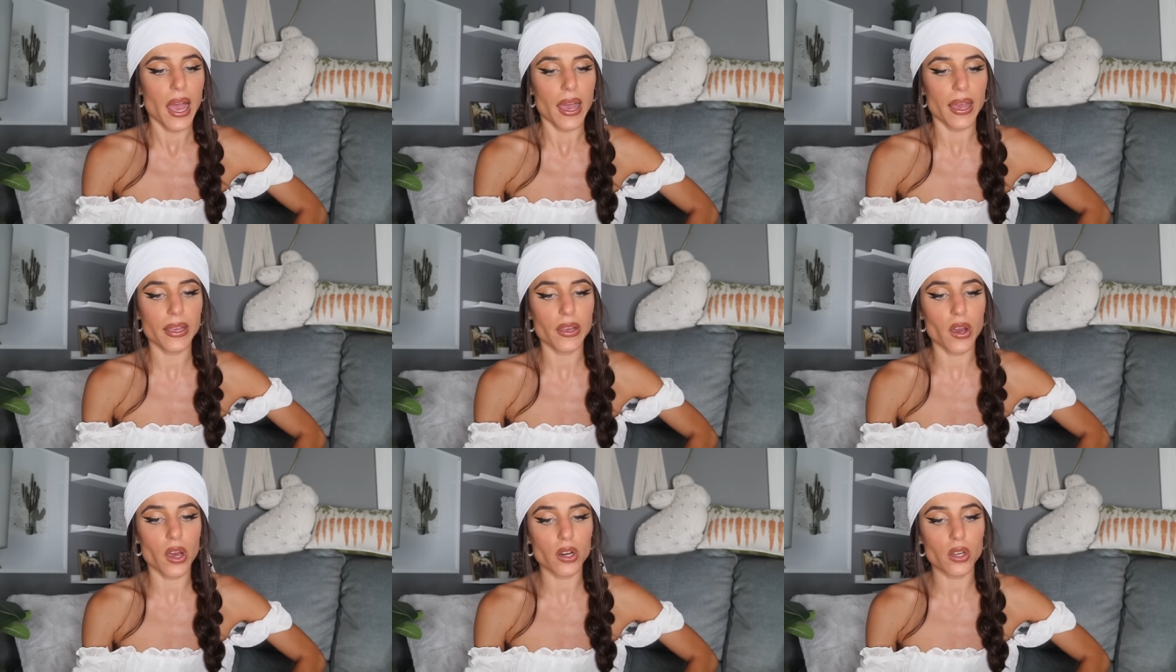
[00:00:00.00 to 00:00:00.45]

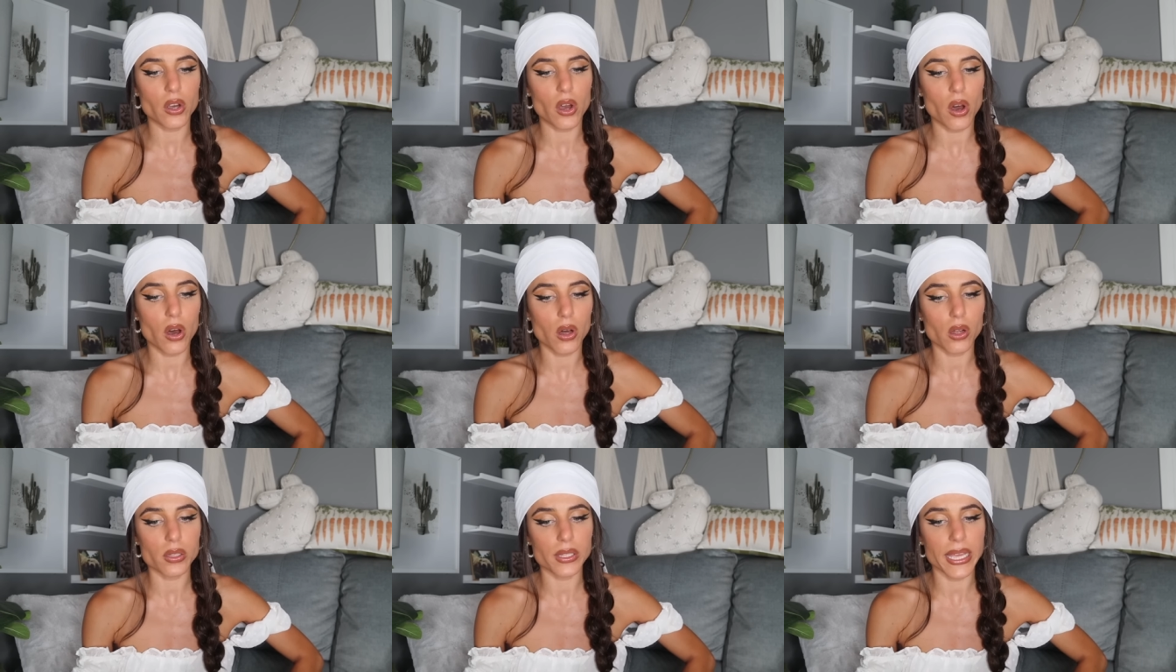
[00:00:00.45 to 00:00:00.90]
I got a
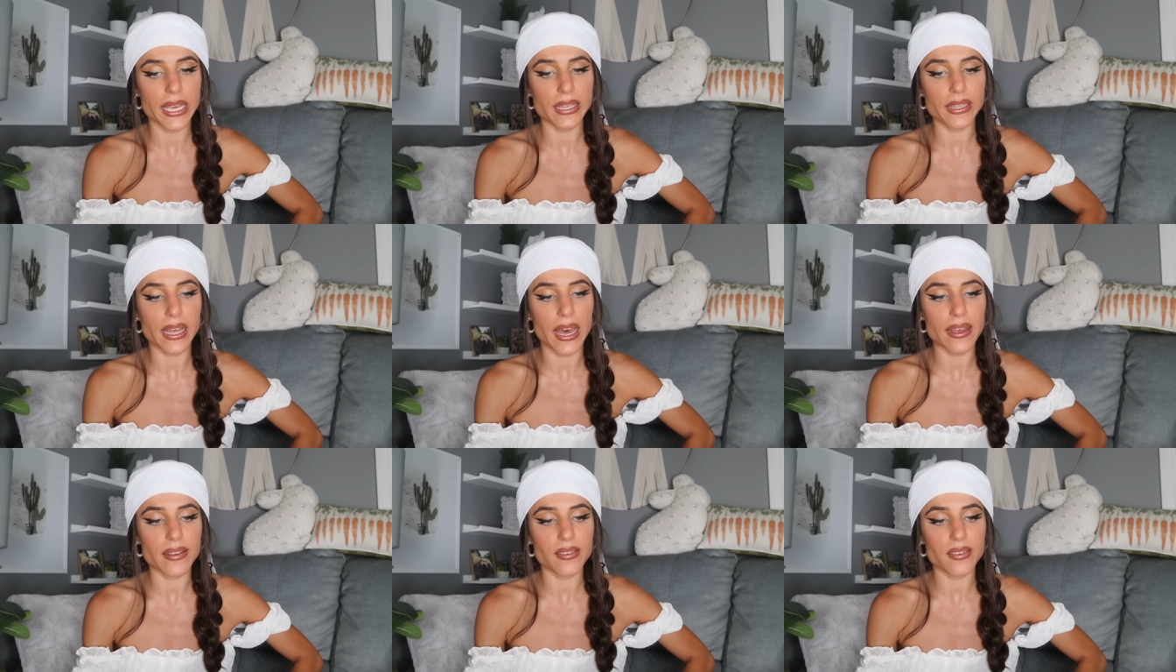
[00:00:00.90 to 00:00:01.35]
call late
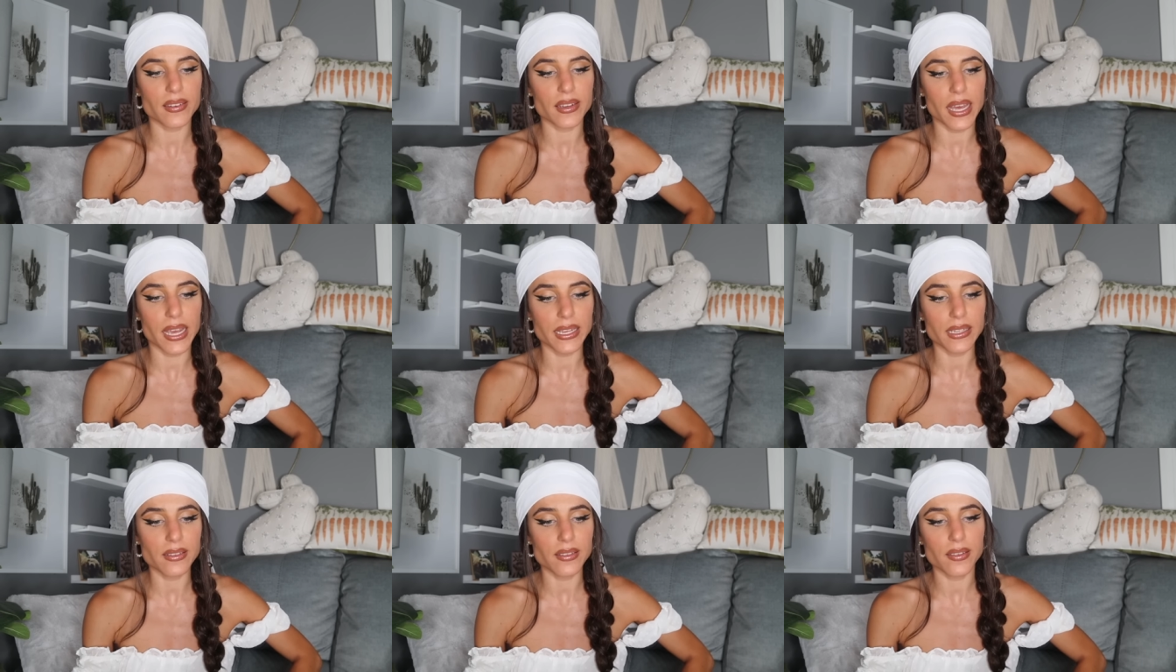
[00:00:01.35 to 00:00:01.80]
last
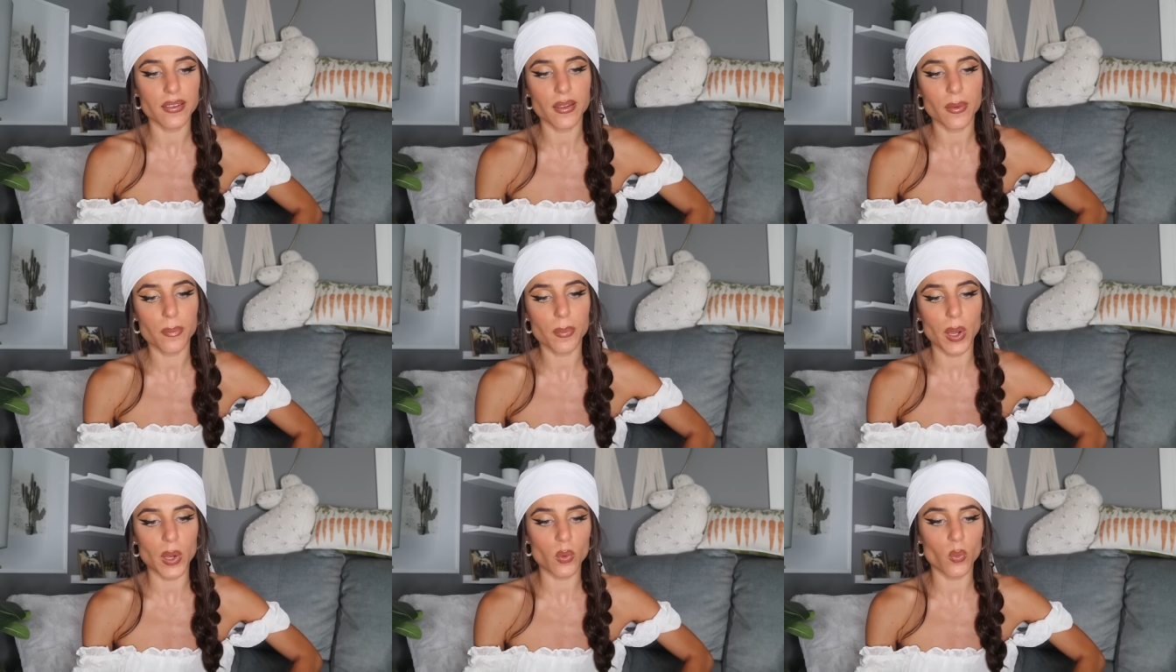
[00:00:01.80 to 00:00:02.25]
night.
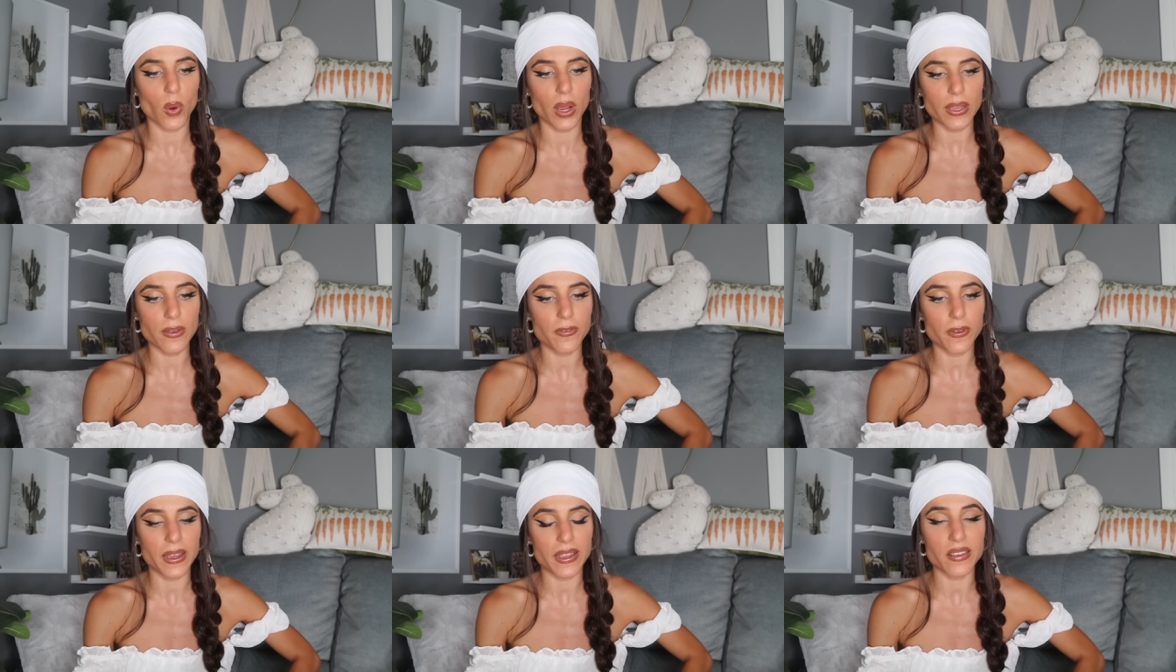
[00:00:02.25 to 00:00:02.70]
My
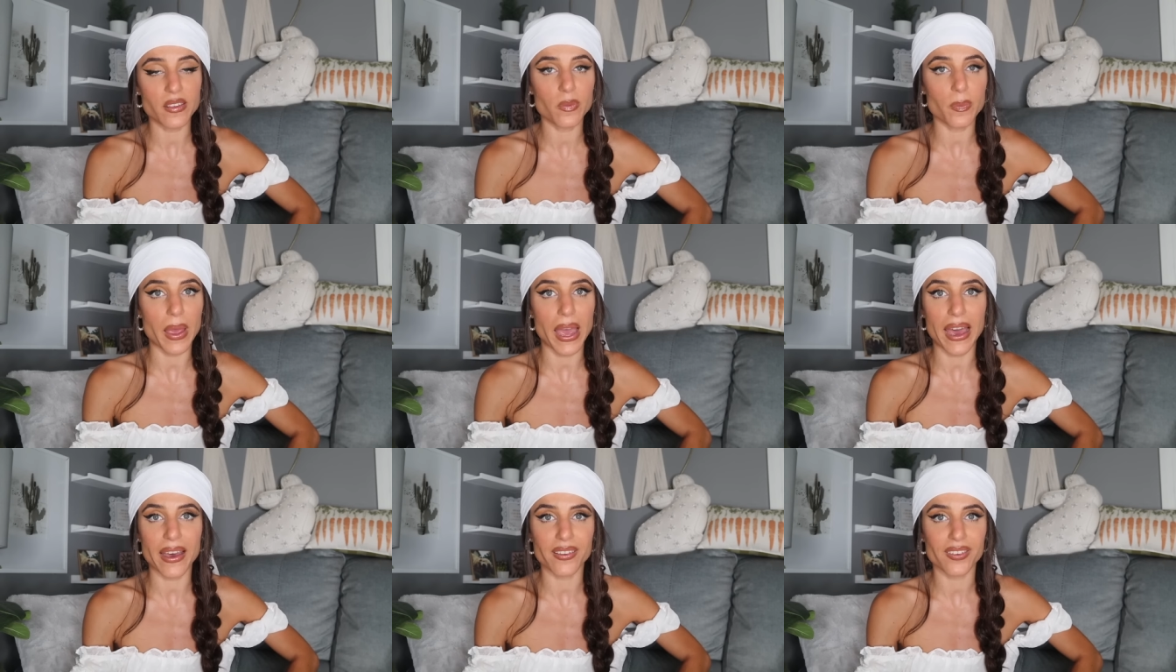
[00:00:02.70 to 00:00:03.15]
wife has
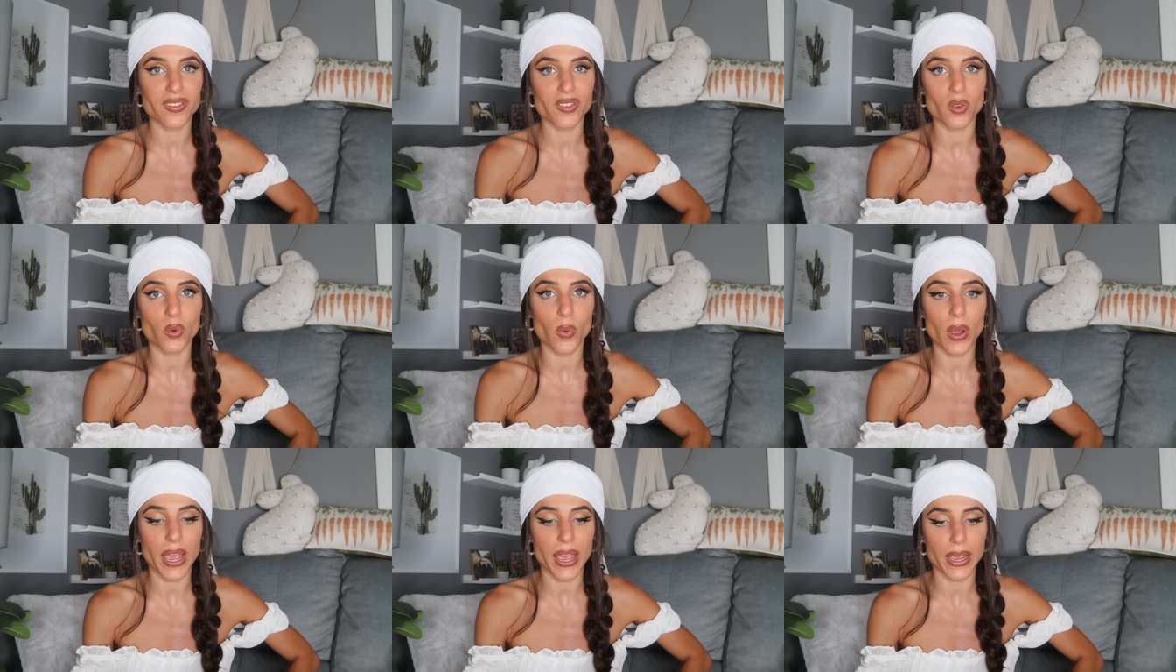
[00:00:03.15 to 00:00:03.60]
passed
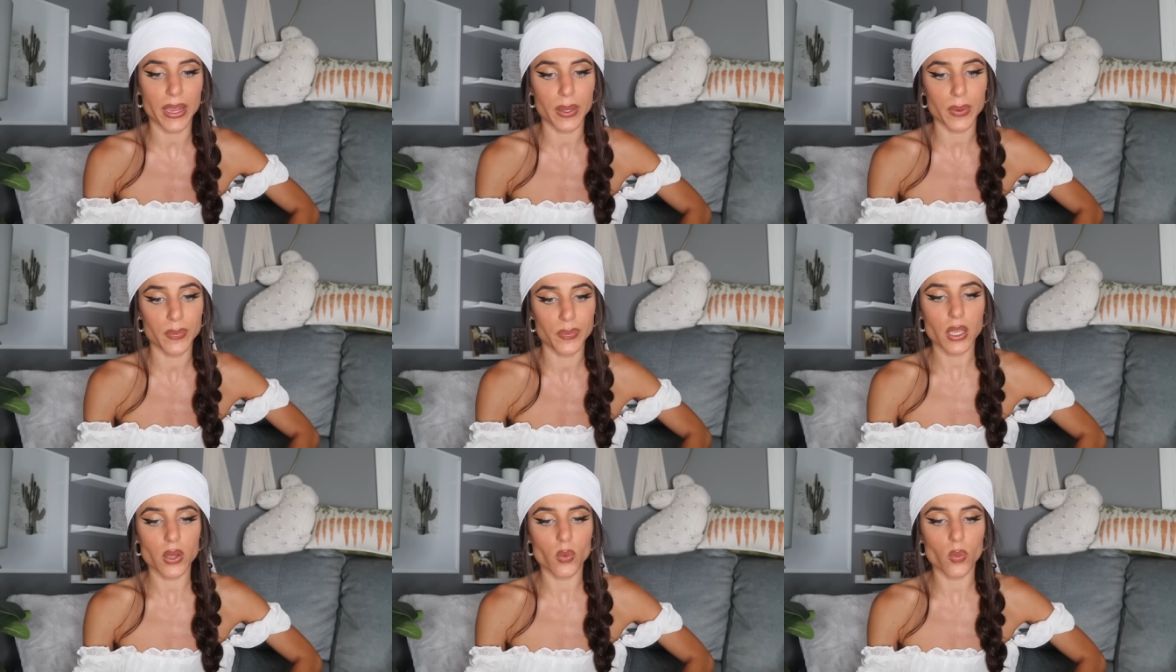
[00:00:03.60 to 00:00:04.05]

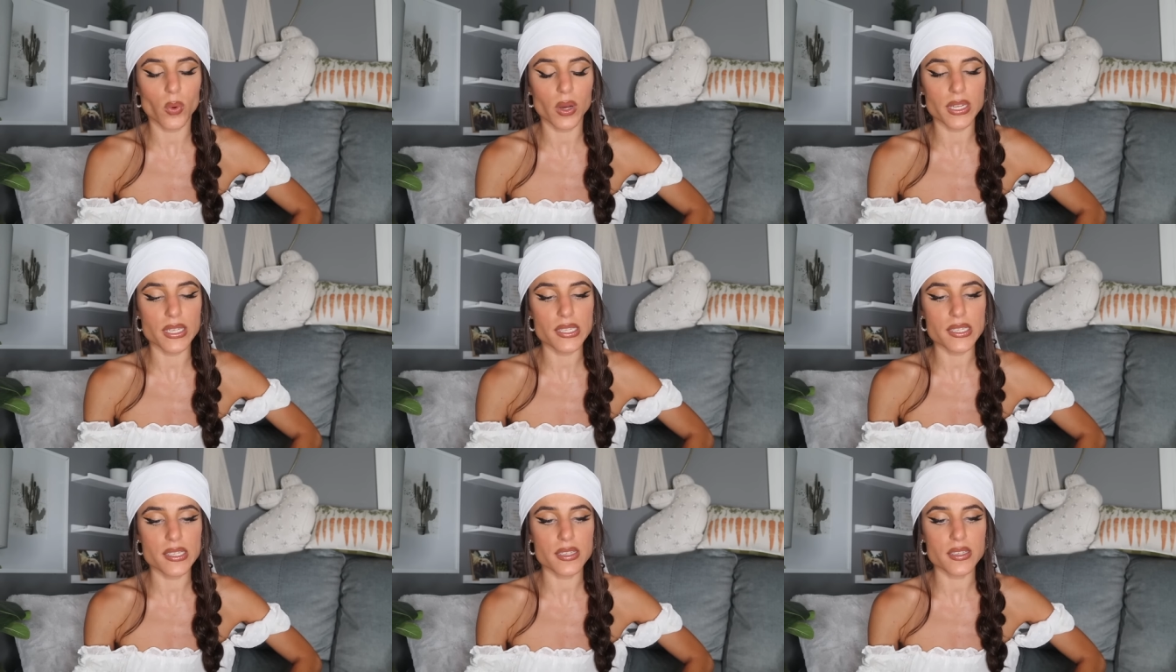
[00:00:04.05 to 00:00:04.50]
away. It
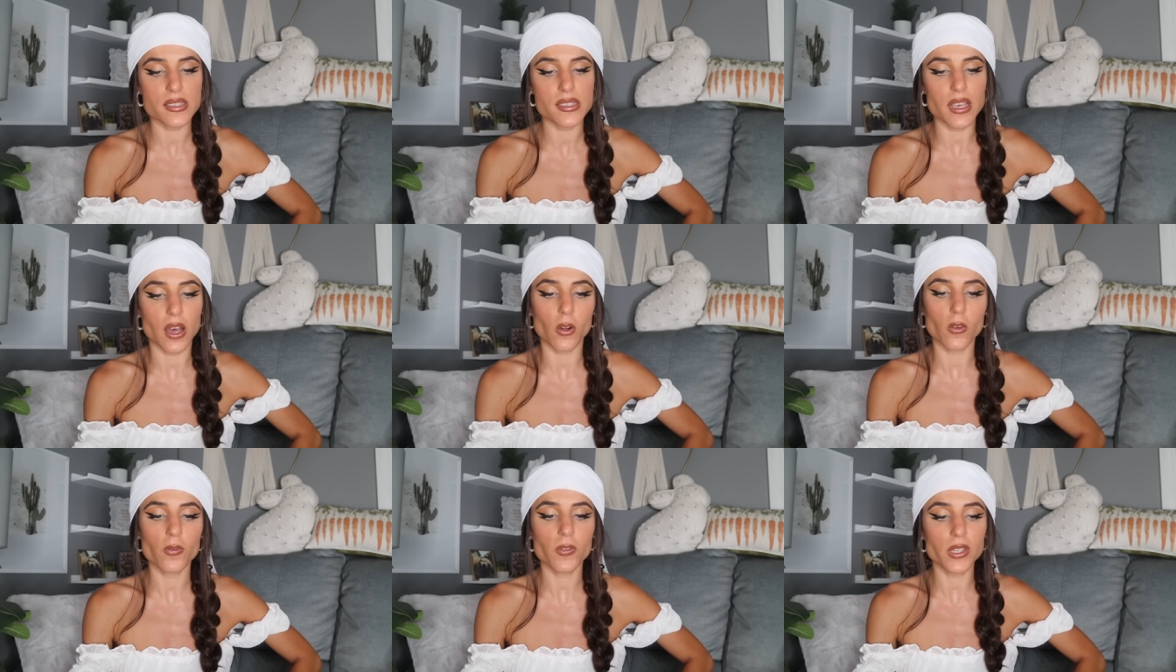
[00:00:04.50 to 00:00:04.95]
was
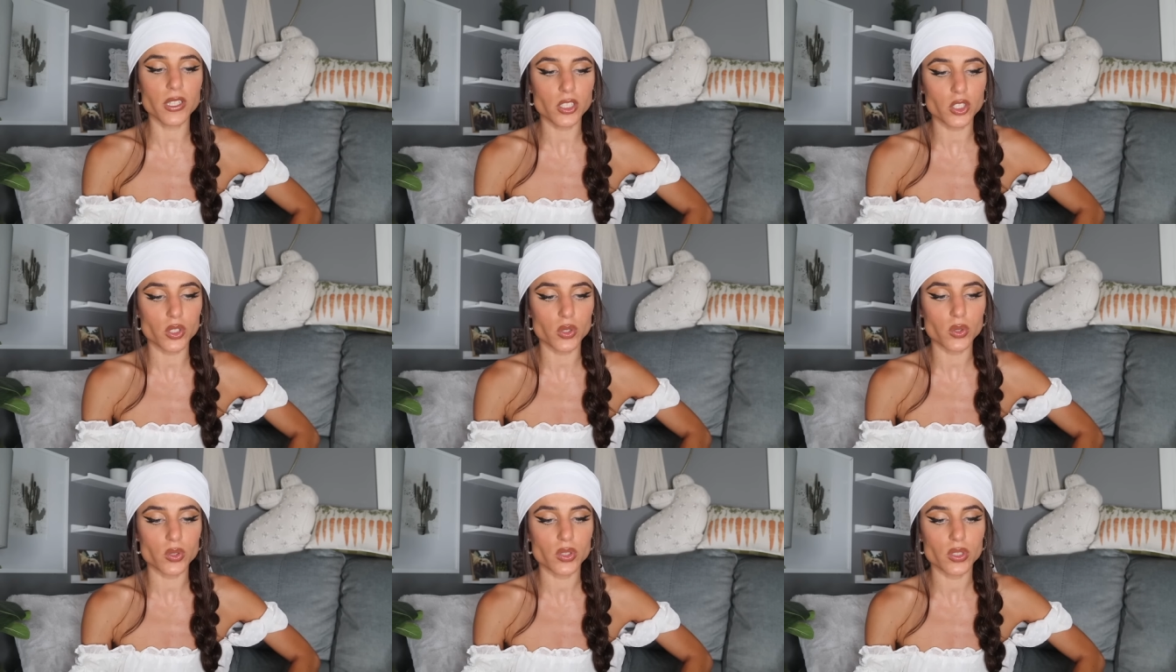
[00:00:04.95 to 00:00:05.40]
self
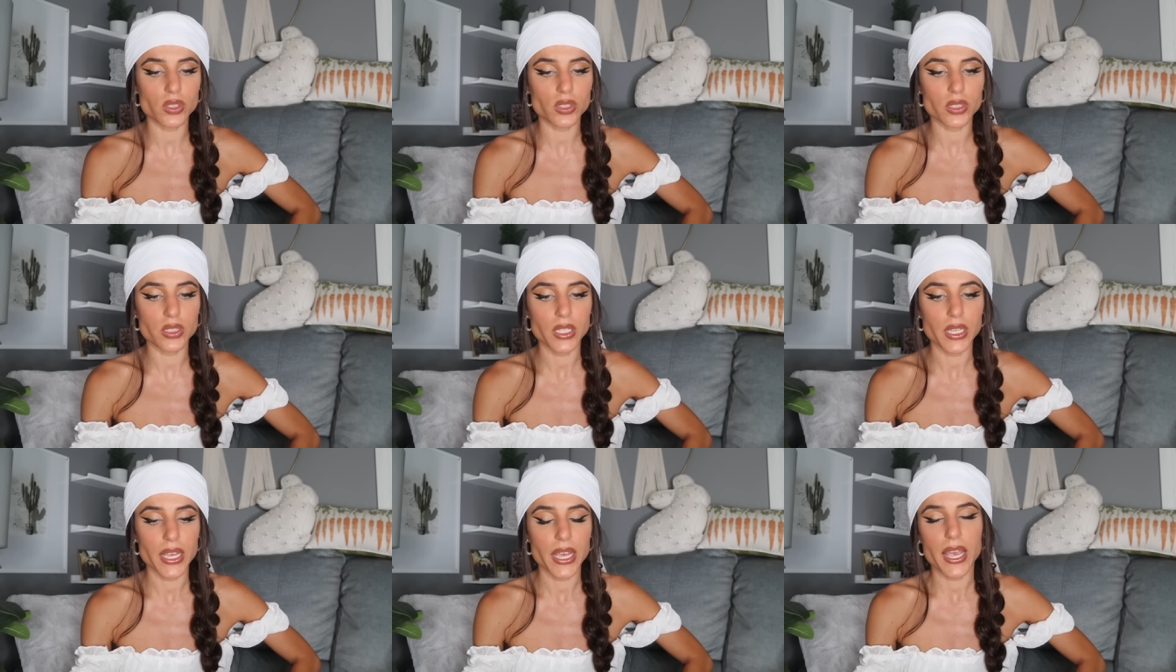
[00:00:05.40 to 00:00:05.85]

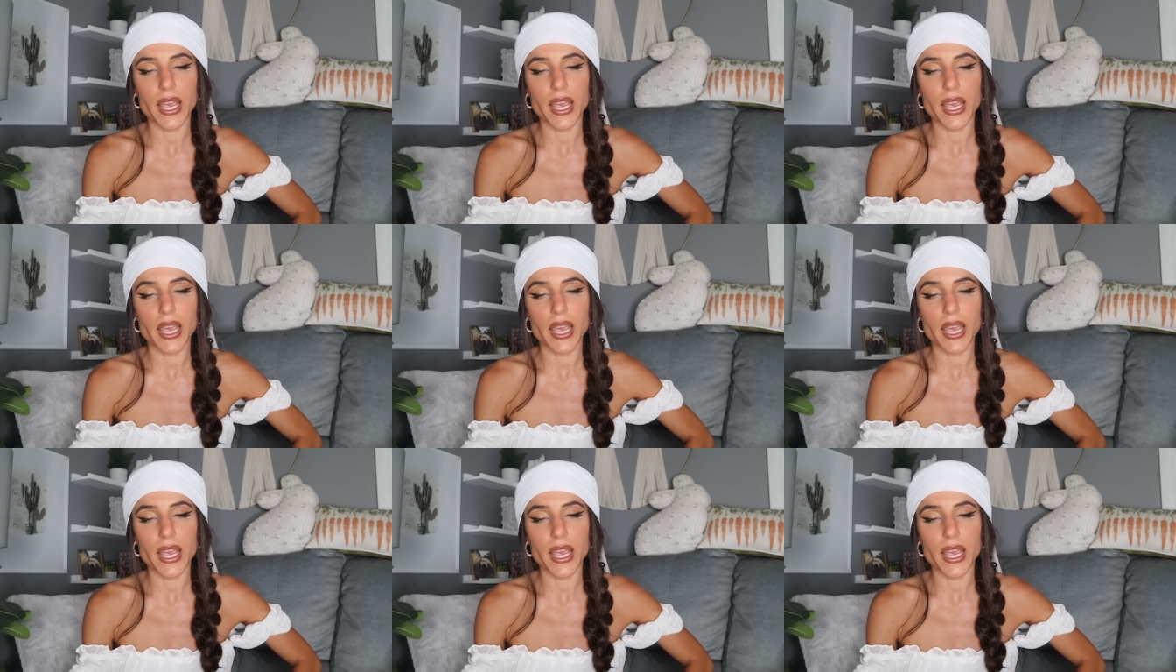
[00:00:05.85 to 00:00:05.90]
induced